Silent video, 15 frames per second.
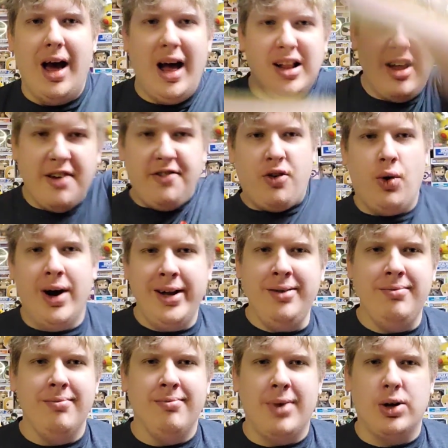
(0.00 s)
Hello
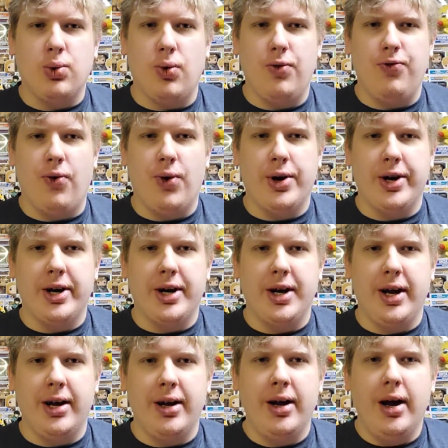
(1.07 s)
everyone, Megawolf Warrior
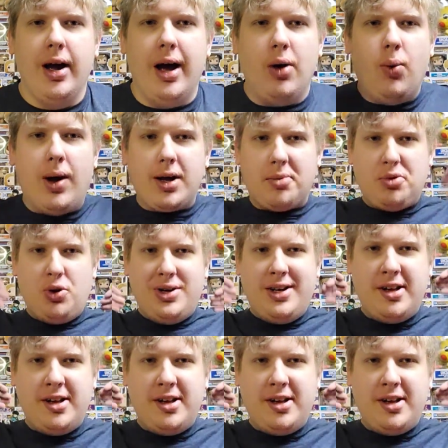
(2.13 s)
here, and welcome to